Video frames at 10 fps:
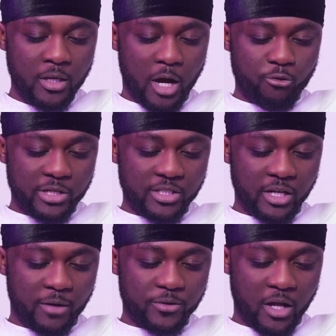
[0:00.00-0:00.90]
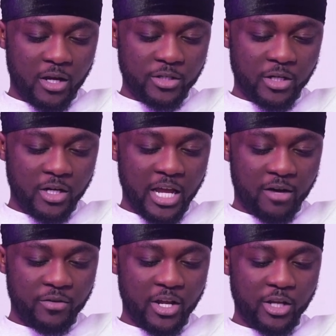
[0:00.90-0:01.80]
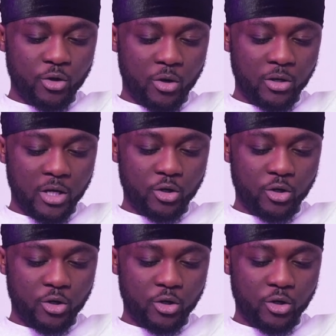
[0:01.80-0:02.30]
arrested after allegedly having her young